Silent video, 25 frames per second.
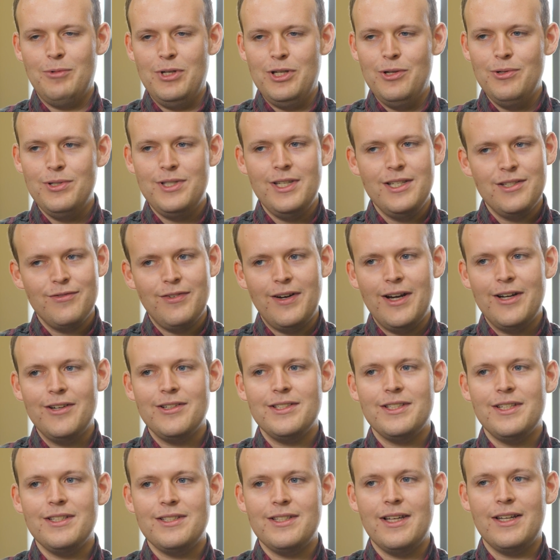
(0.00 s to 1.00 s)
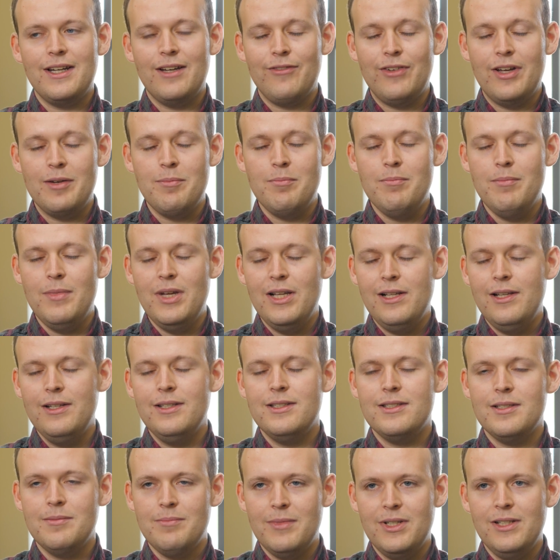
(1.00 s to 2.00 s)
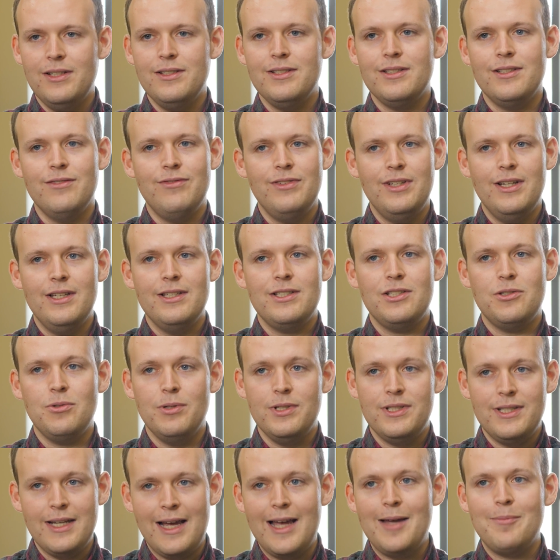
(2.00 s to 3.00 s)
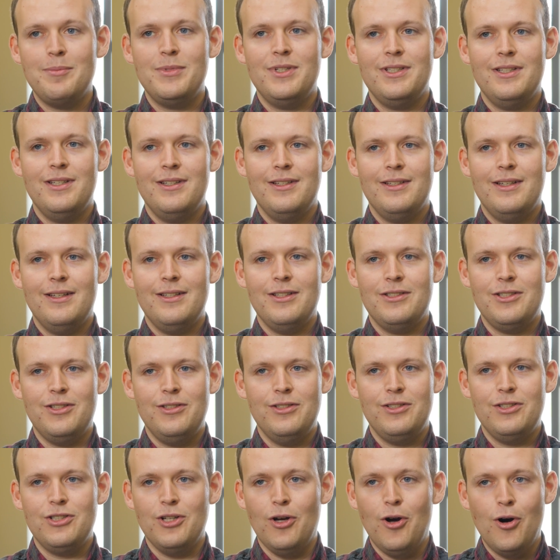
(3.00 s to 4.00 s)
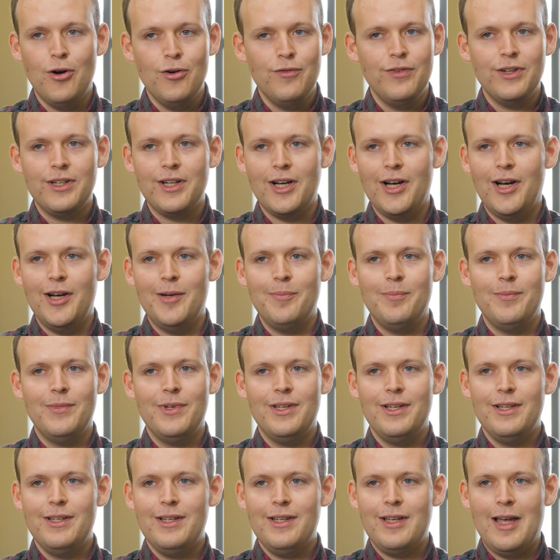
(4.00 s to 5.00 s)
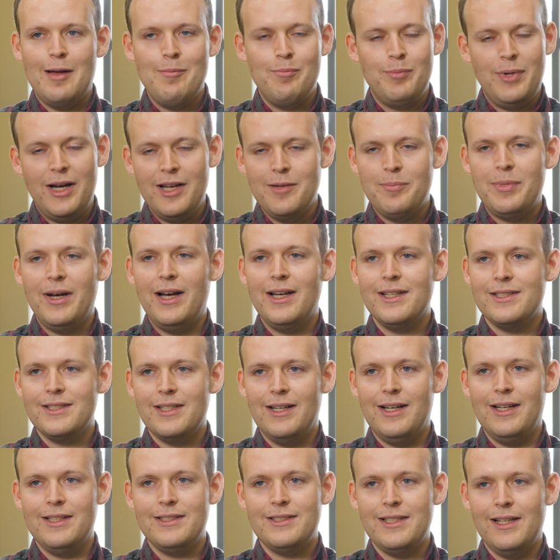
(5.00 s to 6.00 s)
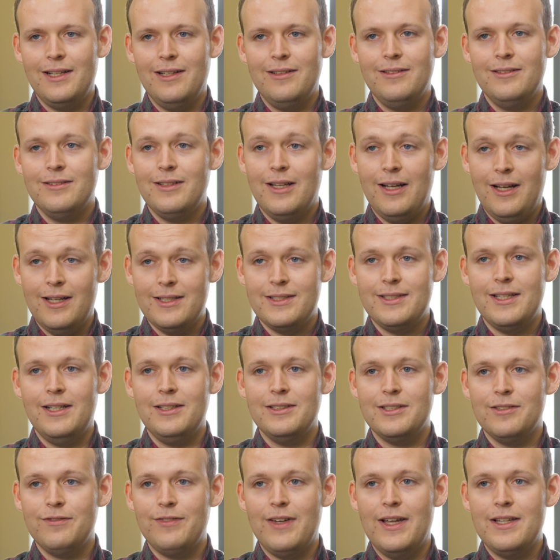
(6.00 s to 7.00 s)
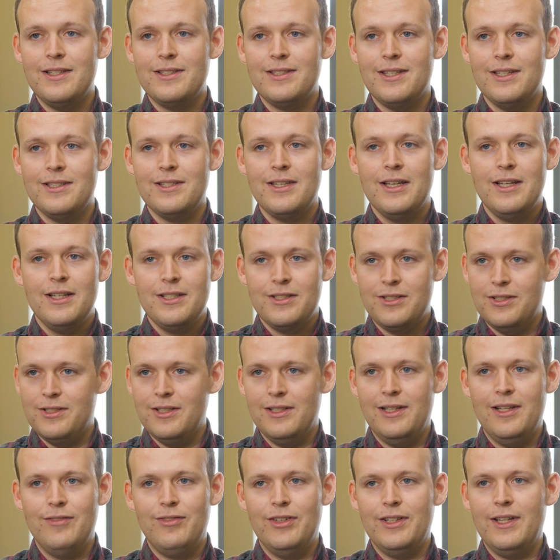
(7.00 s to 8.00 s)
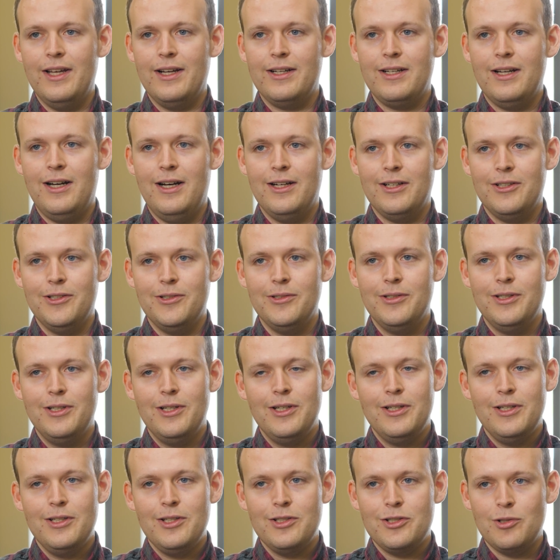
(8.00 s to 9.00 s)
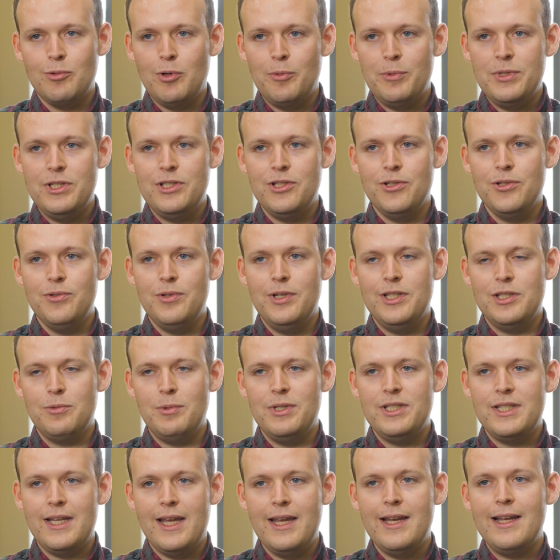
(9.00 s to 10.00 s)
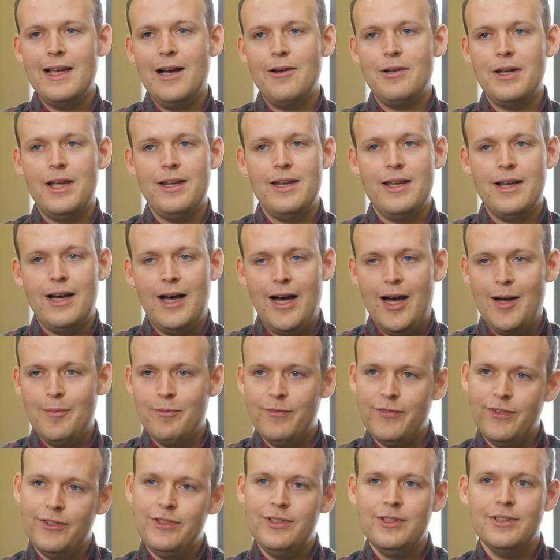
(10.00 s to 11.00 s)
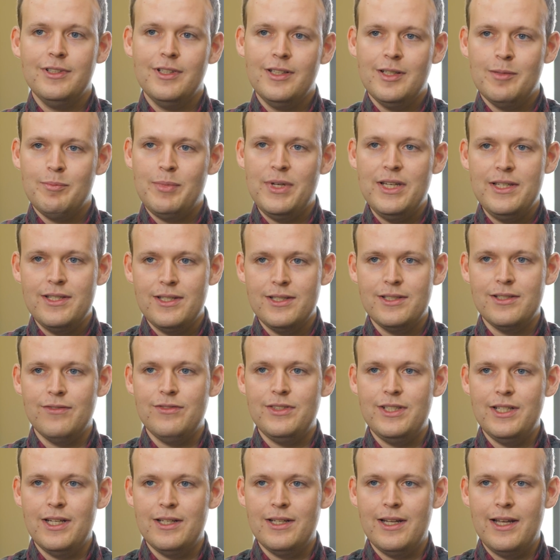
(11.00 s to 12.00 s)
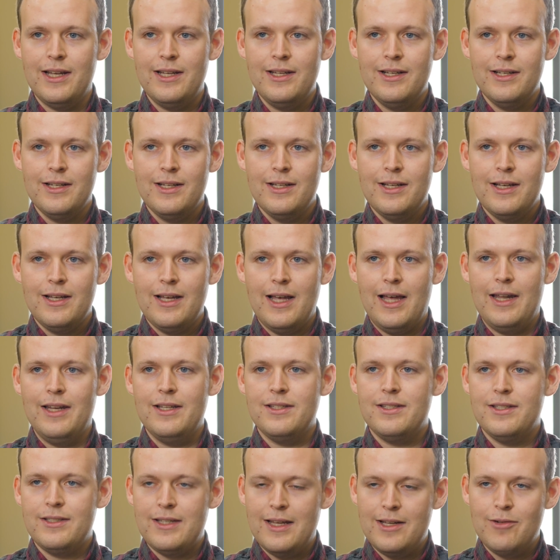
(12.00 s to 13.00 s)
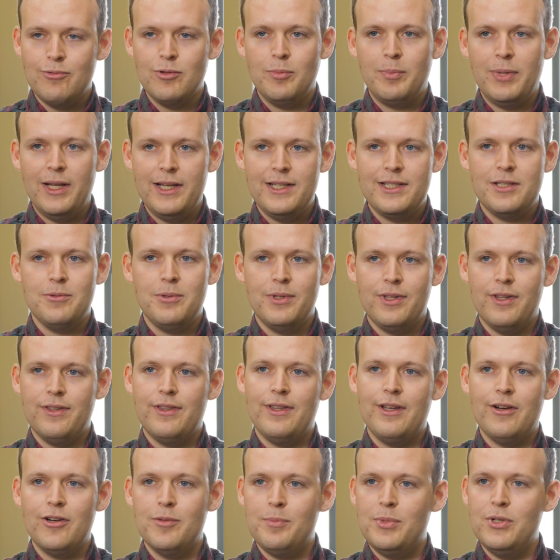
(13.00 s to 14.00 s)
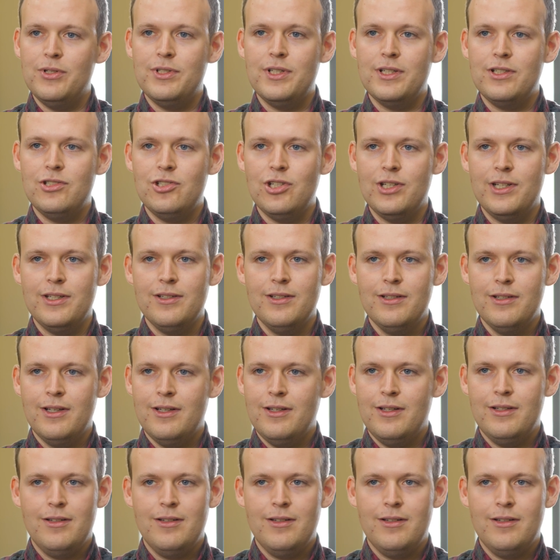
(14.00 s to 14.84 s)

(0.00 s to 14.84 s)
we use these viruses that have had millions and millions of years to adapt, to overcome and bypass our cell defenses to deliver their cargo. So what we do is we take out any harmful pieces of DNA and instead replace it with a therapeutic gene.